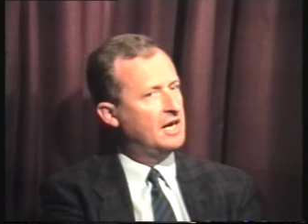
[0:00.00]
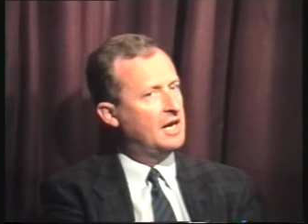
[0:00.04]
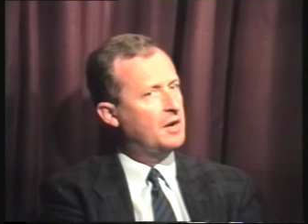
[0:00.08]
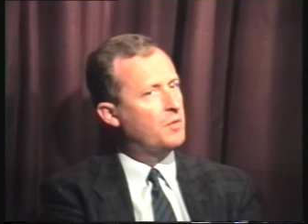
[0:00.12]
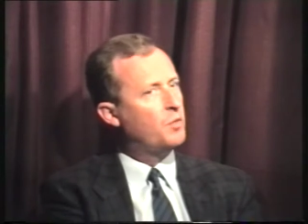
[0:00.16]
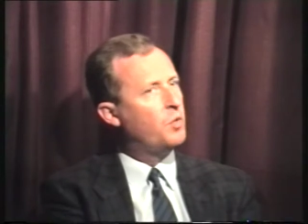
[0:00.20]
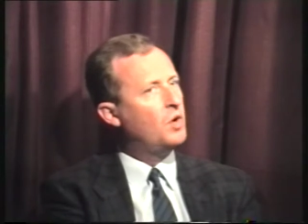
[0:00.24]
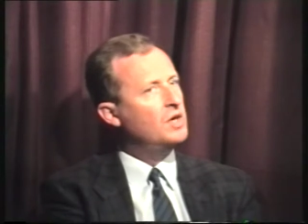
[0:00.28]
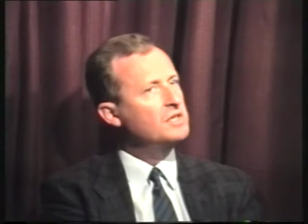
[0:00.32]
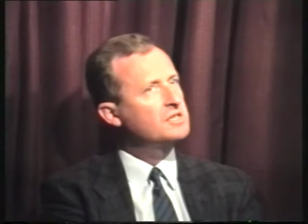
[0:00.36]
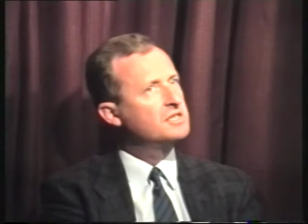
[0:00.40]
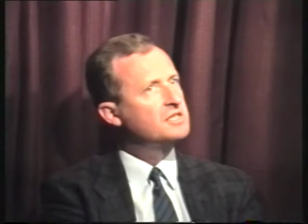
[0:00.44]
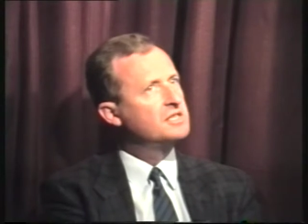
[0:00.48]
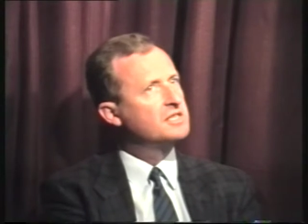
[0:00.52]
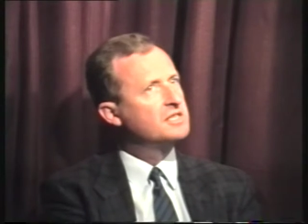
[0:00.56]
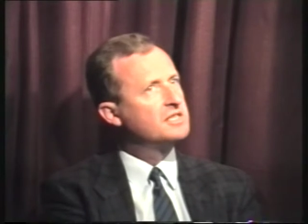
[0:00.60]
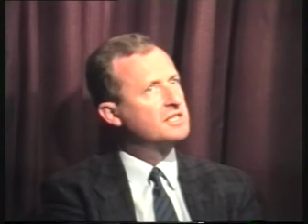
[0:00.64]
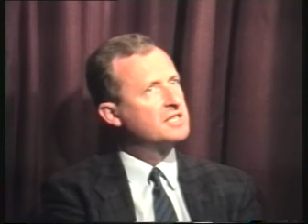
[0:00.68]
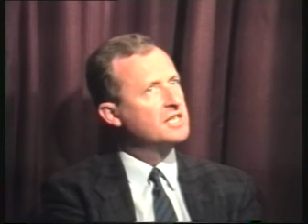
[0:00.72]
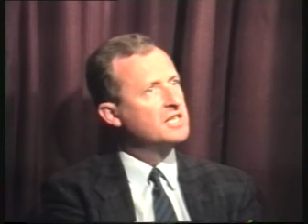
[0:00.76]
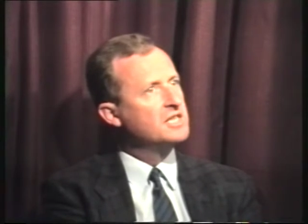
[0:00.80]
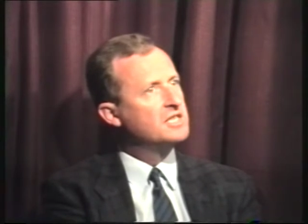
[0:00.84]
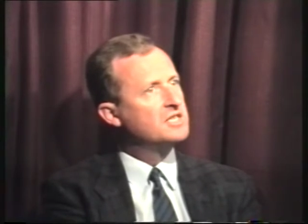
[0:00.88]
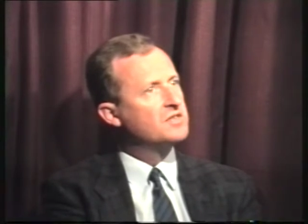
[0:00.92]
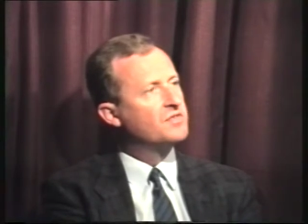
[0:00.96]
Uh, what
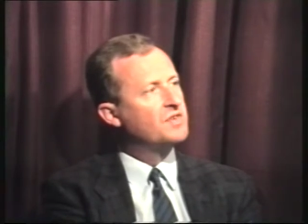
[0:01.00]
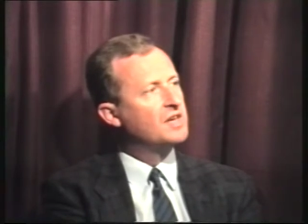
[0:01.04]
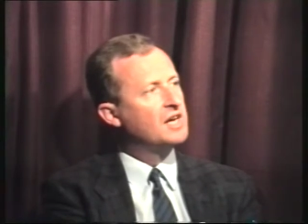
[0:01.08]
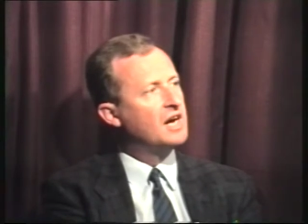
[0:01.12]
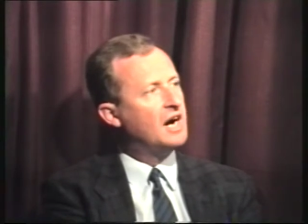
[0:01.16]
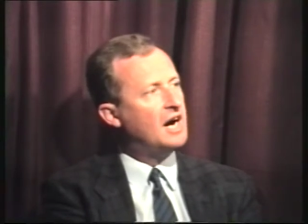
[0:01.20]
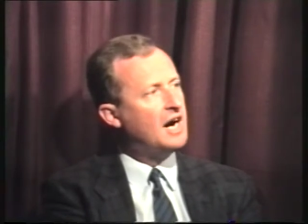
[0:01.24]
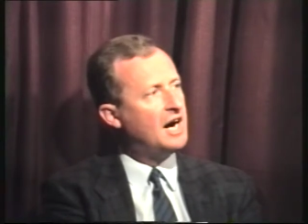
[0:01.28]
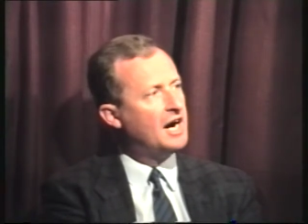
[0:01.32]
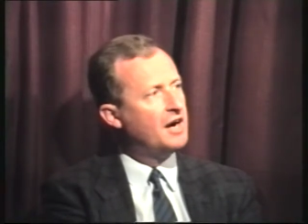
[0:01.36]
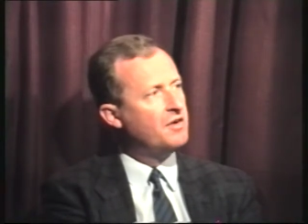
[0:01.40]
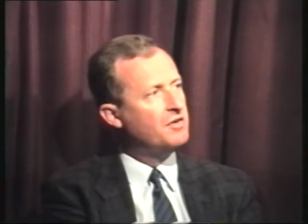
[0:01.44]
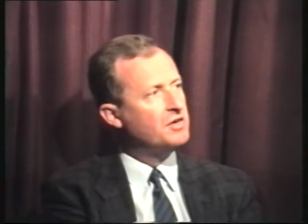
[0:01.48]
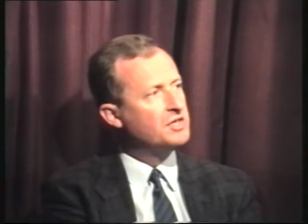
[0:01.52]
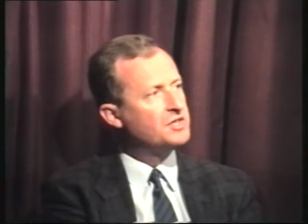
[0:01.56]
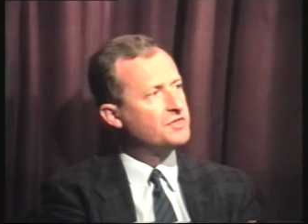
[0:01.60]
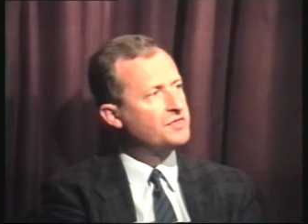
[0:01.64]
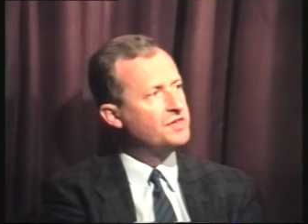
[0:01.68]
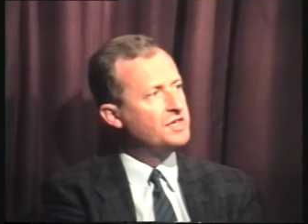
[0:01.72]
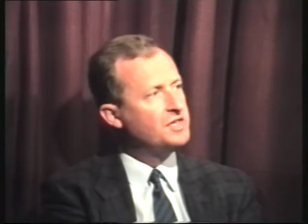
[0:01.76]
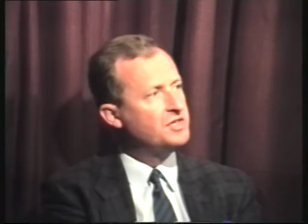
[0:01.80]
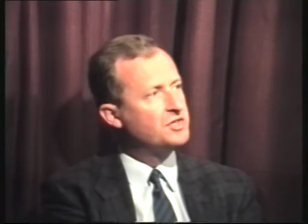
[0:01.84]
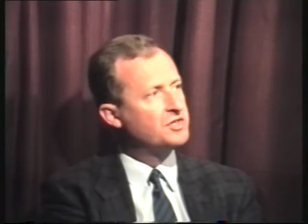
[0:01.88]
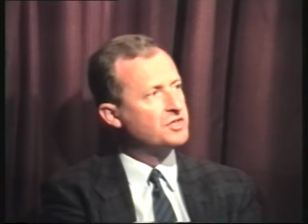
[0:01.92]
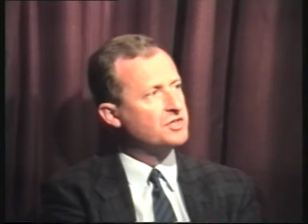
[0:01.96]
distinctively Irish
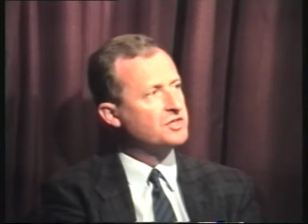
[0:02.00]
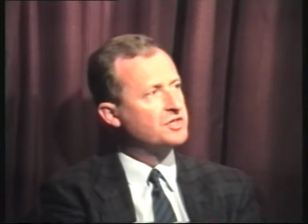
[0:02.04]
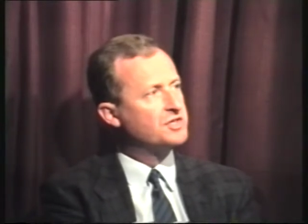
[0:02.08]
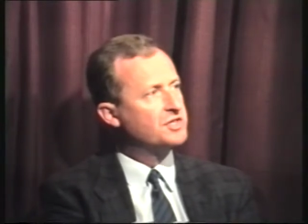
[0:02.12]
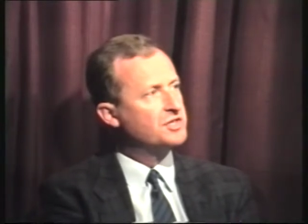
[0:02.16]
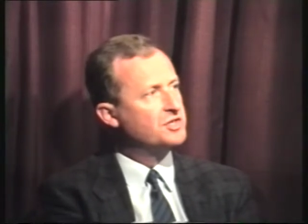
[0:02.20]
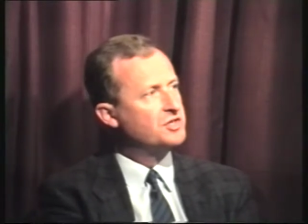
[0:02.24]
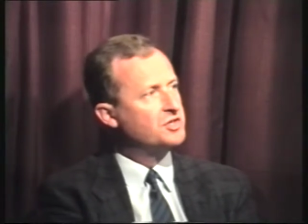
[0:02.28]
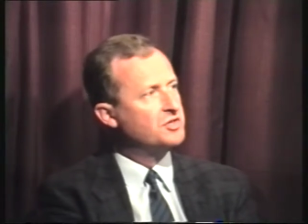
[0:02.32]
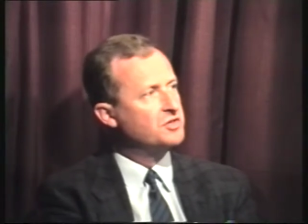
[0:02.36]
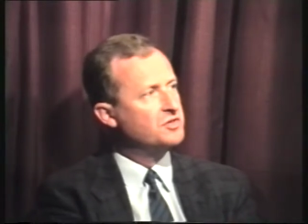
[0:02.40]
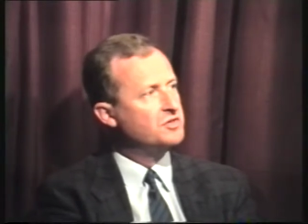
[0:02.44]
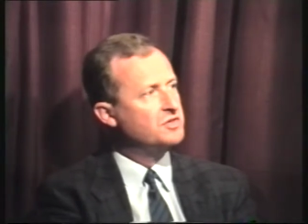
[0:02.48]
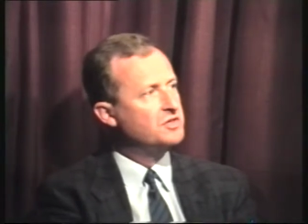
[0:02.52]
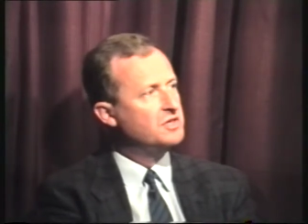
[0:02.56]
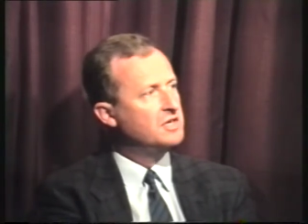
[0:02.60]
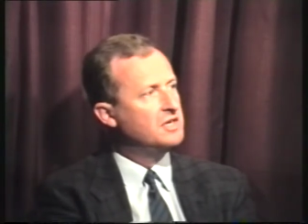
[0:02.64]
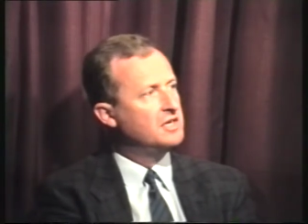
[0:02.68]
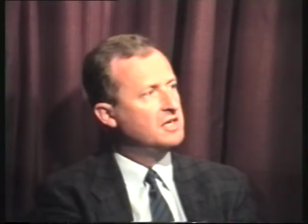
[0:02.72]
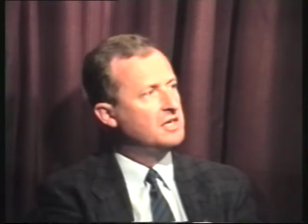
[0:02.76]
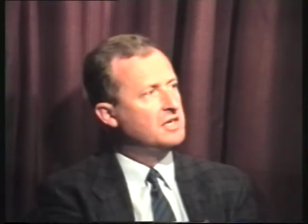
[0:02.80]
features did you